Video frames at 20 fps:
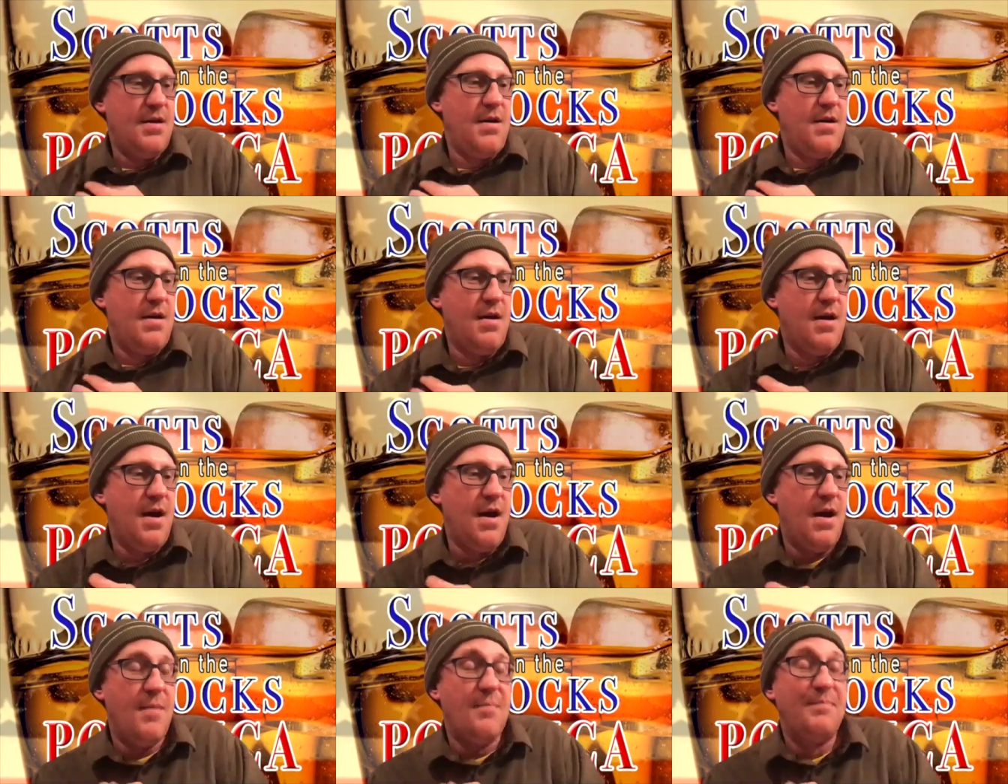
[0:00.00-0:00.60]

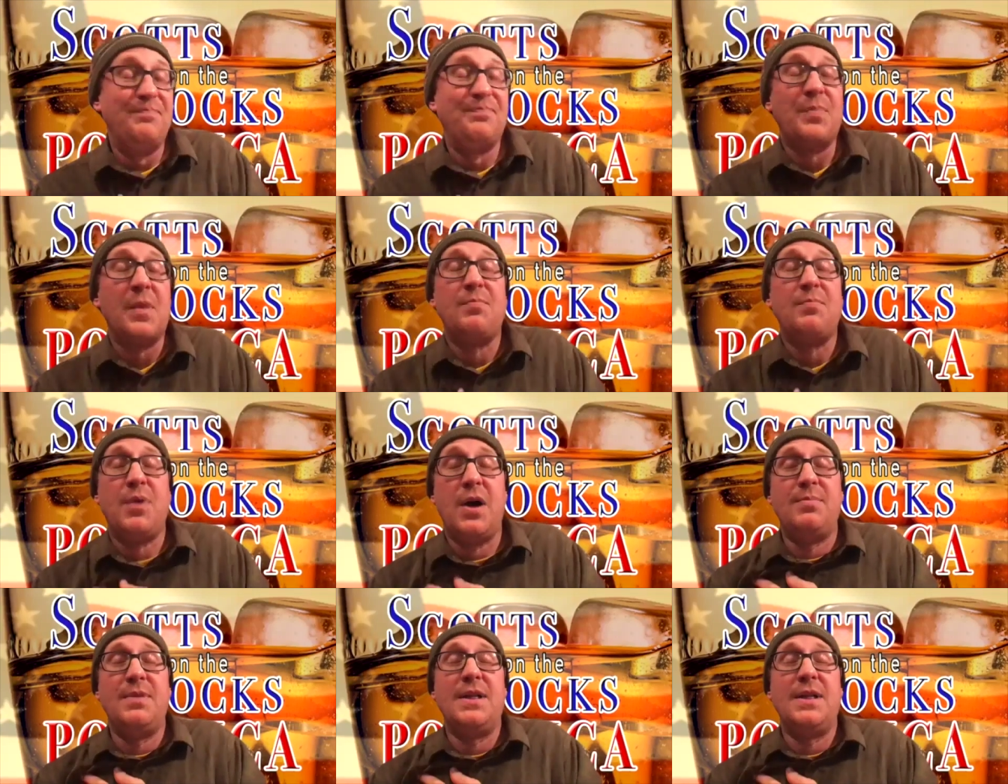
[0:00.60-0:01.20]

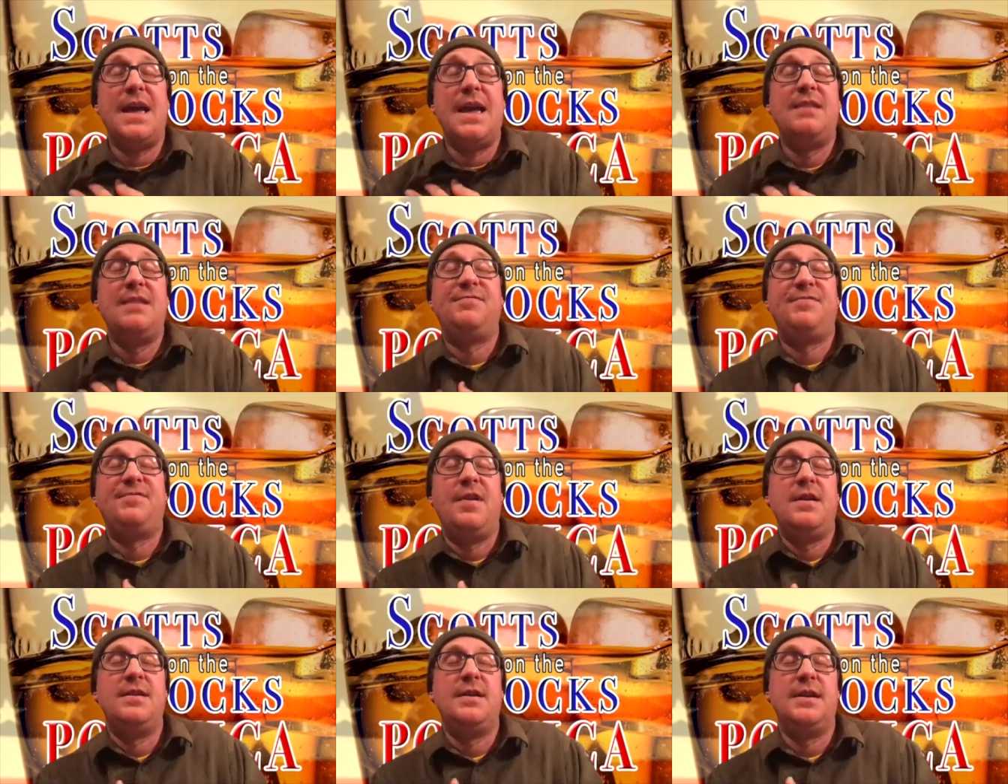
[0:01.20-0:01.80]
public ed
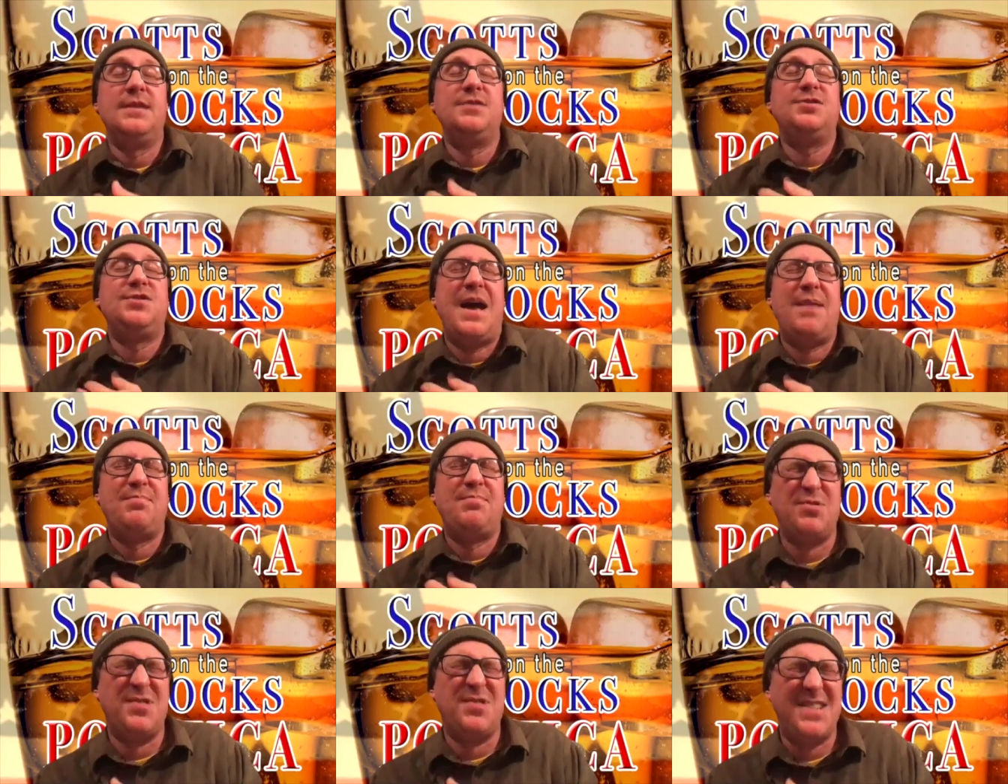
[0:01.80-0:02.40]
funding,
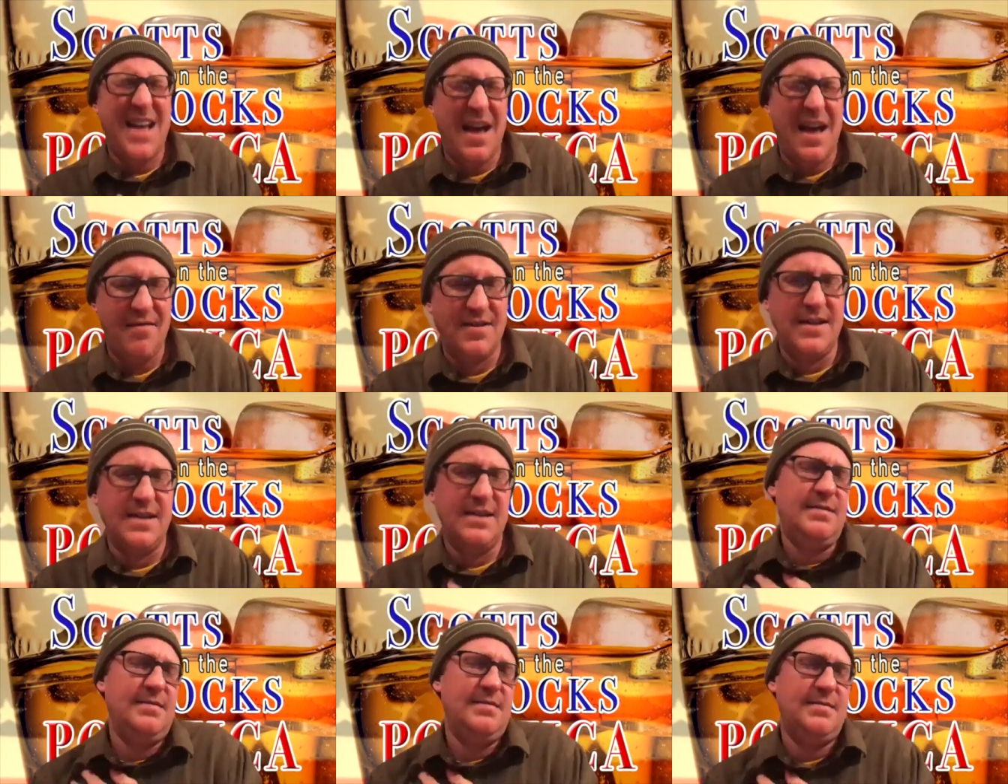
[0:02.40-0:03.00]
Chapter
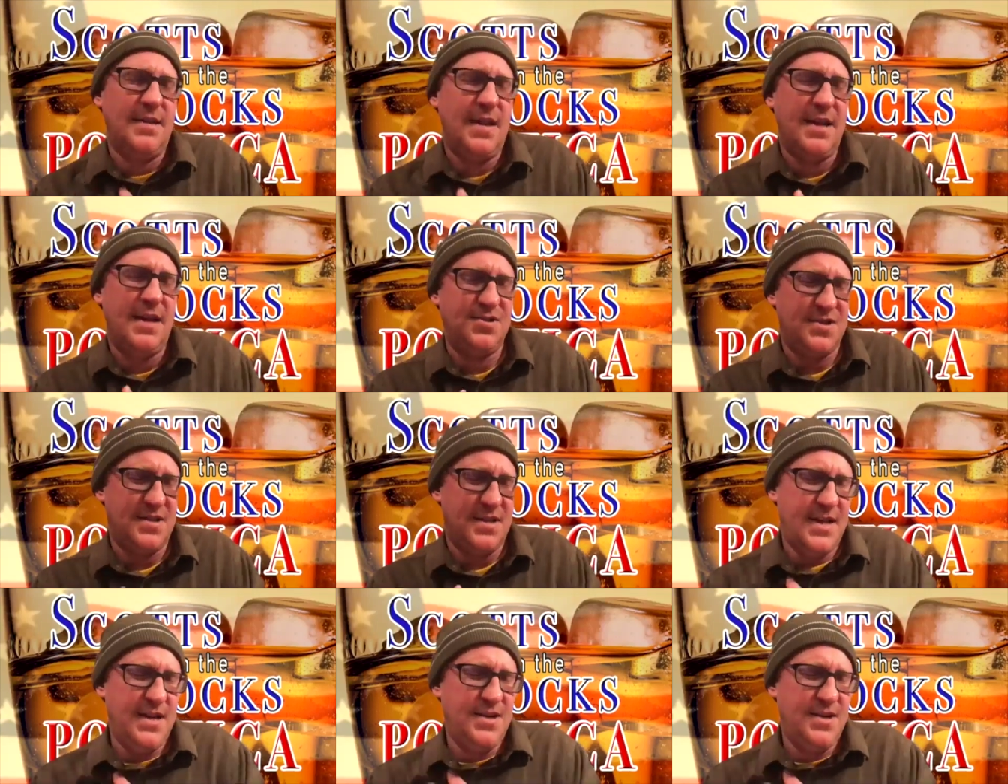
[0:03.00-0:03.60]
70
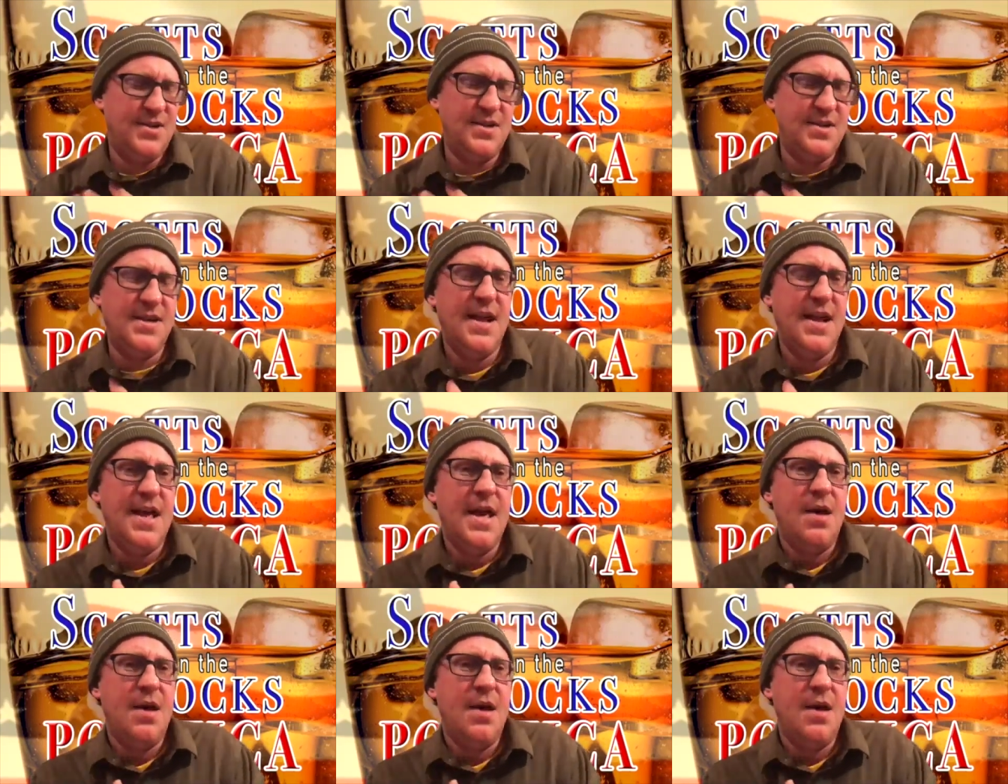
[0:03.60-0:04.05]
legislation,